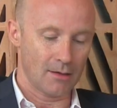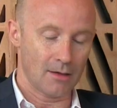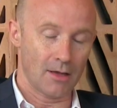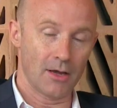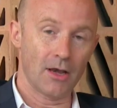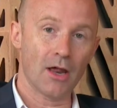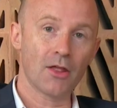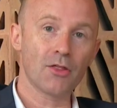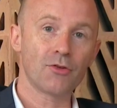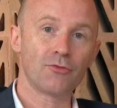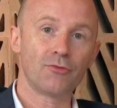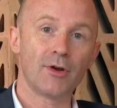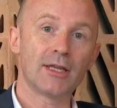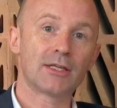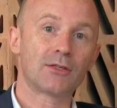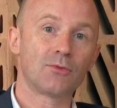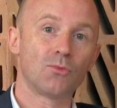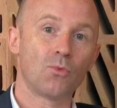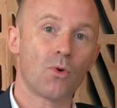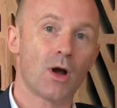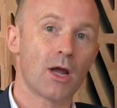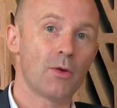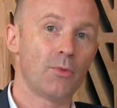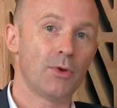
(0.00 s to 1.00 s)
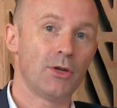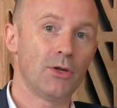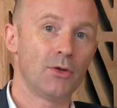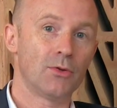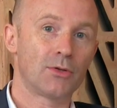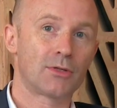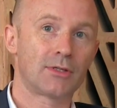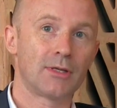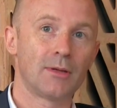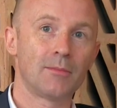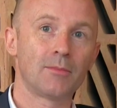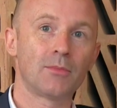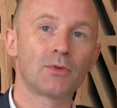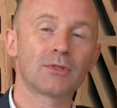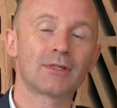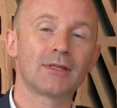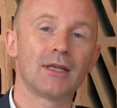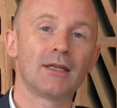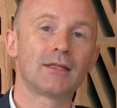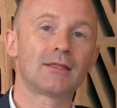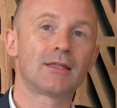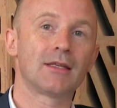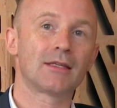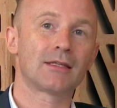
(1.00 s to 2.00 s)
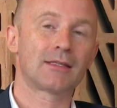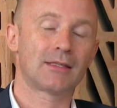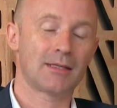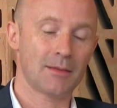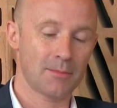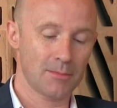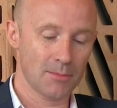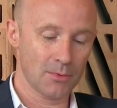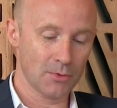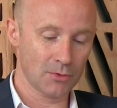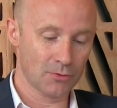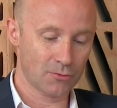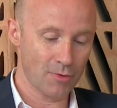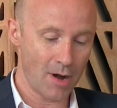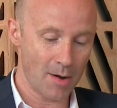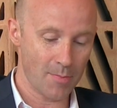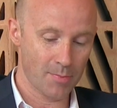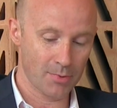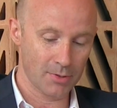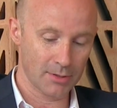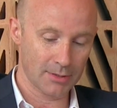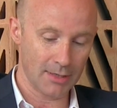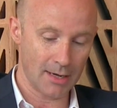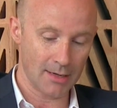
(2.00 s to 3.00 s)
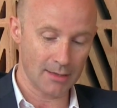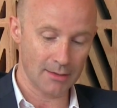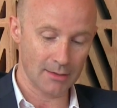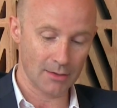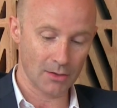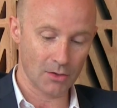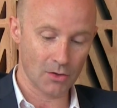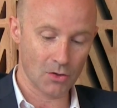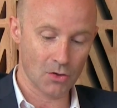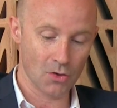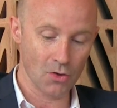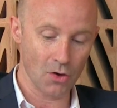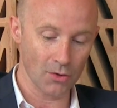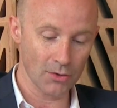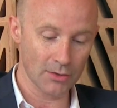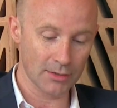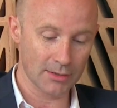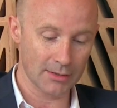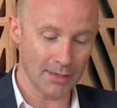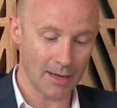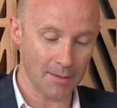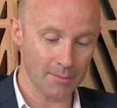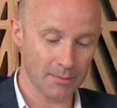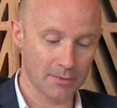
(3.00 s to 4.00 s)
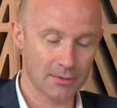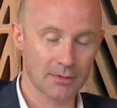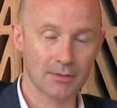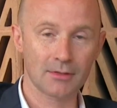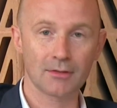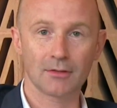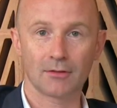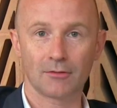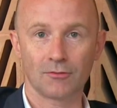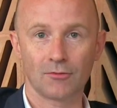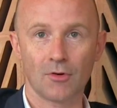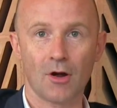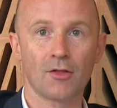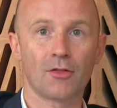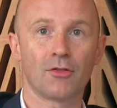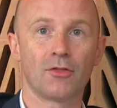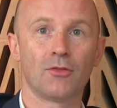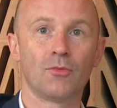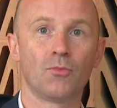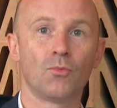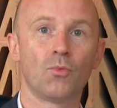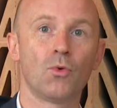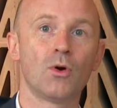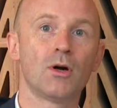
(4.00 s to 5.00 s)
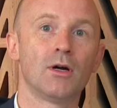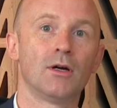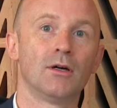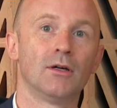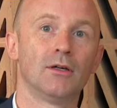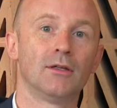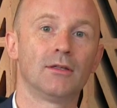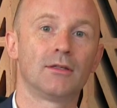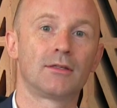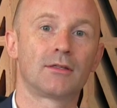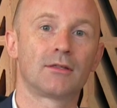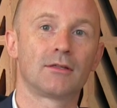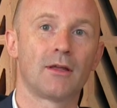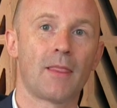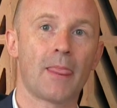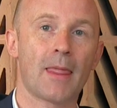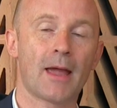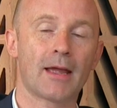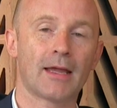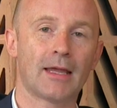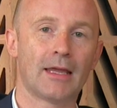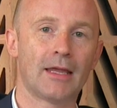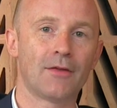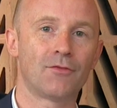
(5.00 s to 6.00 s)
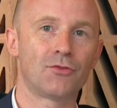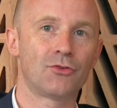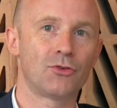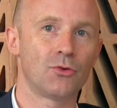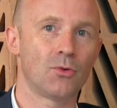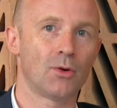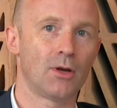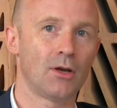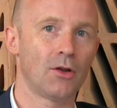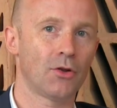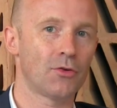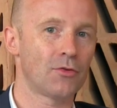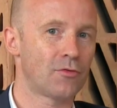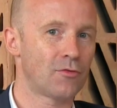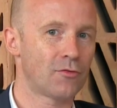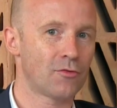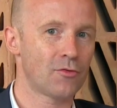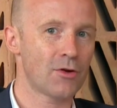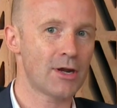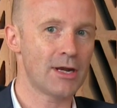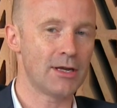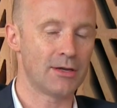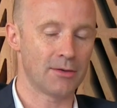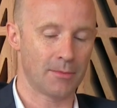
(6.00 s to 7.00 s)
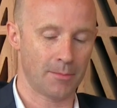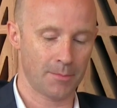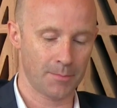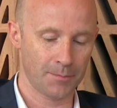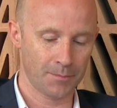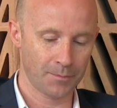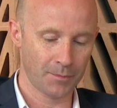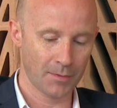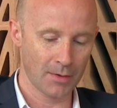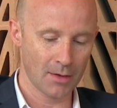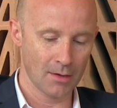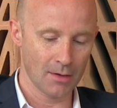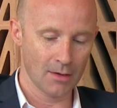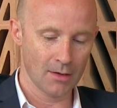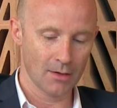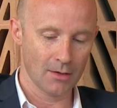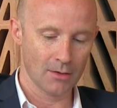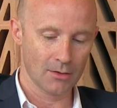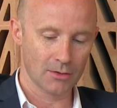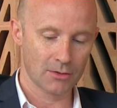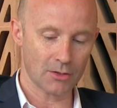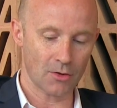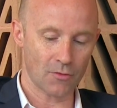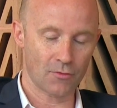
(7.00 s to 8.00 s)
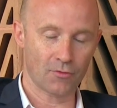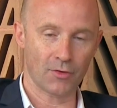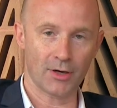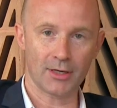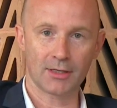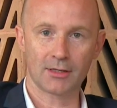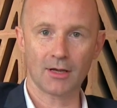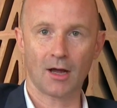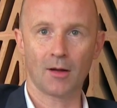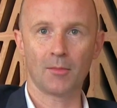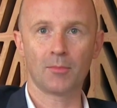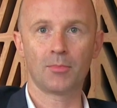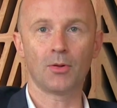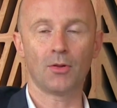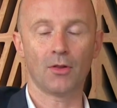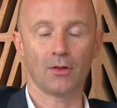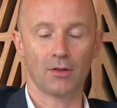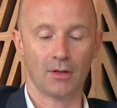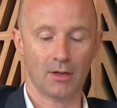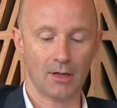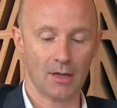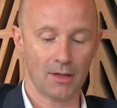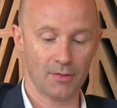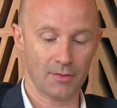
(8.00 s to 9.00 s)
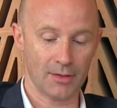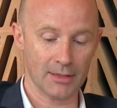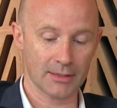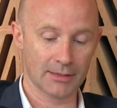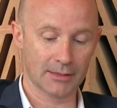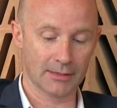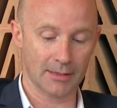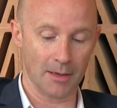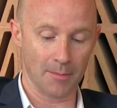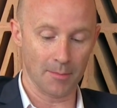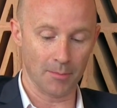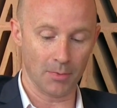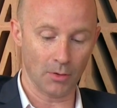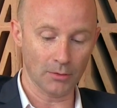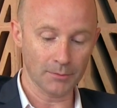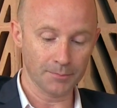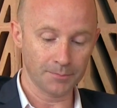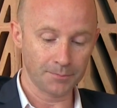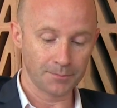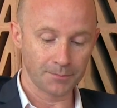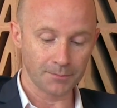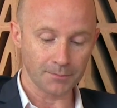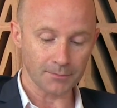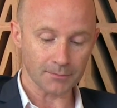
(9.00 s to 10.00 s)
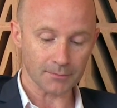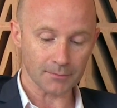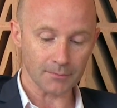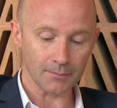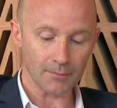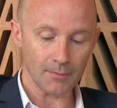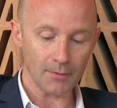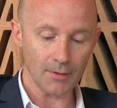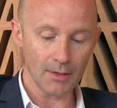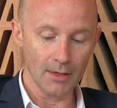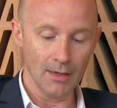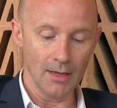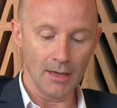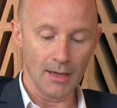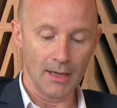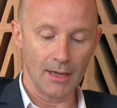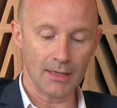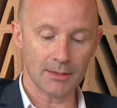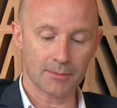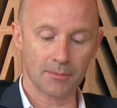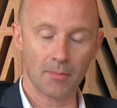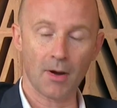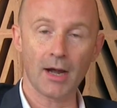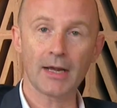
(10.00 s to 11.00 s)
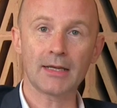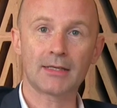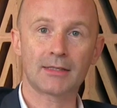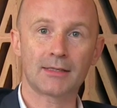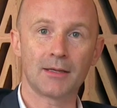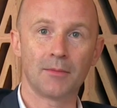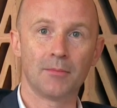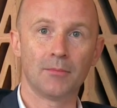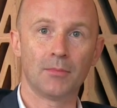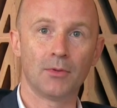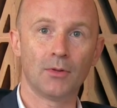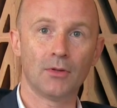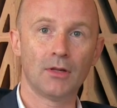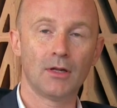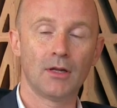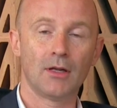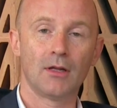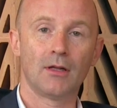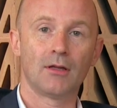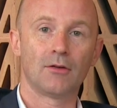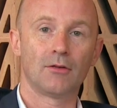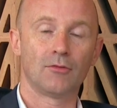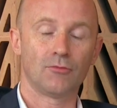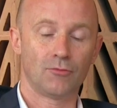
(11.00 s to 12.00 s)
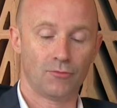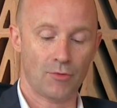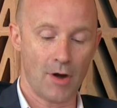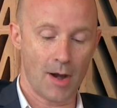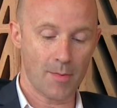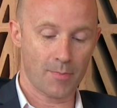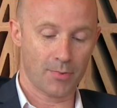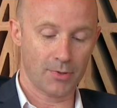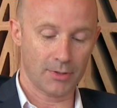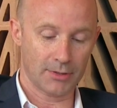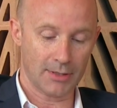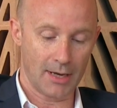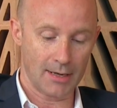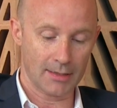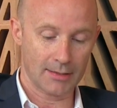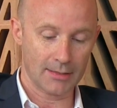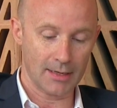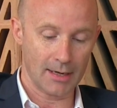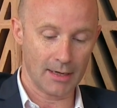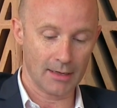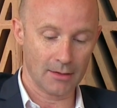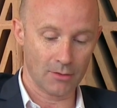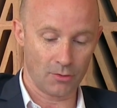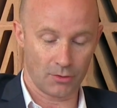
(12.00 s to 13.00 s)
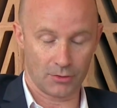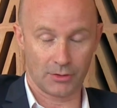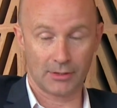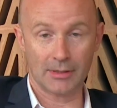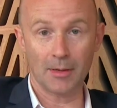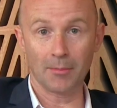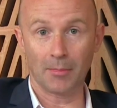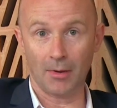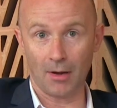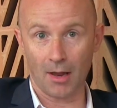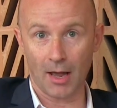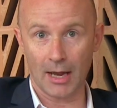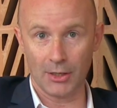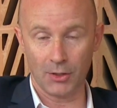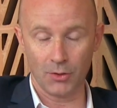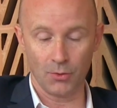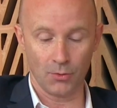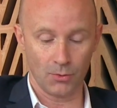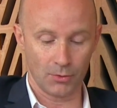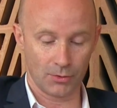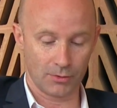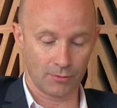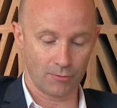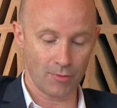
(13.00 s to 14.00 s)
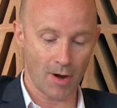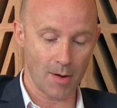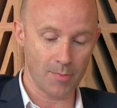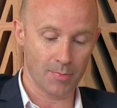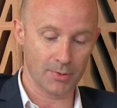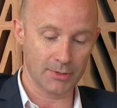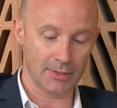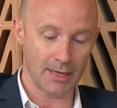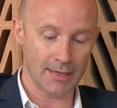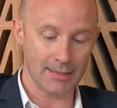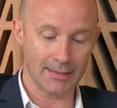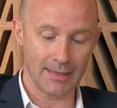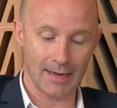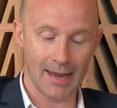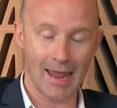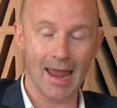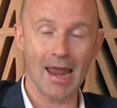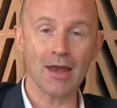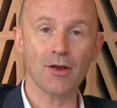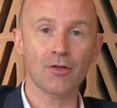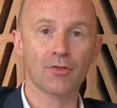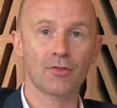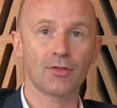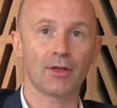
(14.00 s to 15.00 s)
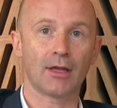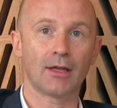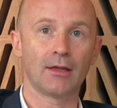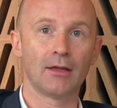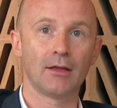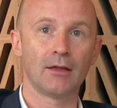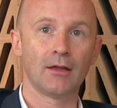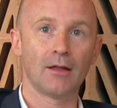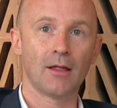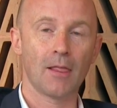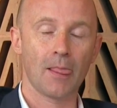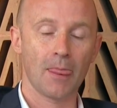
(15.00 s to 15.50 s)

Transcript: Another reason why we use symbols is that symbols represent concepts rather than words, and that gives you a lot of freedom. So for example, this symbol is my symbol representing, or symbol I use, representing anything